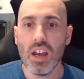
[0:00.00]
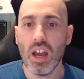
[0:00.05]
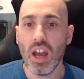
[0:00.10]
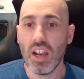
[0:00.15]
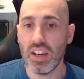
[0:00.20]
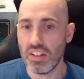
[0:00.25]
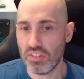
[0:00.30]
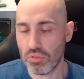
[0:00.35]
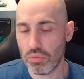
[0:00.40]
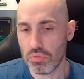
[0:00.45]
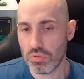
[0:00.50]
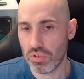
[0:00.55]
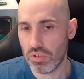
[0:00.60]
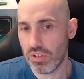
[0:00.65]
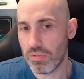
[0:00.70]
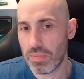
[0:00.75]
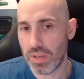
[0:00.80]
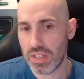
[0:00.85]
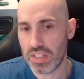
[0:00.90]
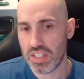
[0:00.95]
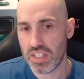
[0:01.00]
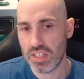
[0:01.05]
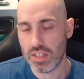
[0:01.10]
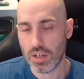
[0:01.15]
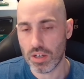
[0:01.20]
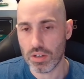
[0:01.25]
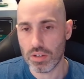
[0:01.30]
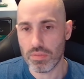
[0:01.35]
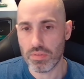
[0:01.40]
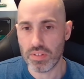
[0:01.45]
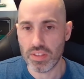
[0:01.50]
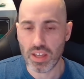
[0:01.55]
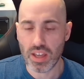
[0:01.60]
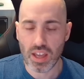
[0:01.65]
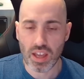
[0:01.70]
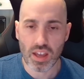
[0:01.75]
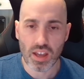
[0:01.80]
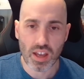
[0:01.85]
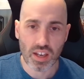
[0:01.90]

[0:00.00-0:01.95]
and it's all documented over there,